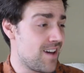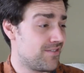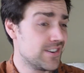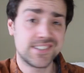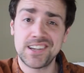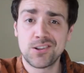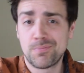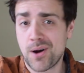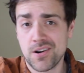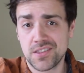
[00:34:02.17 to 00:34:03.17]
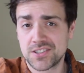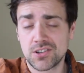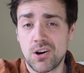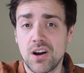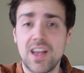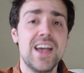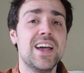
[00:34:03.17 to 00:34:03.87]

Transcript: every single part of the song.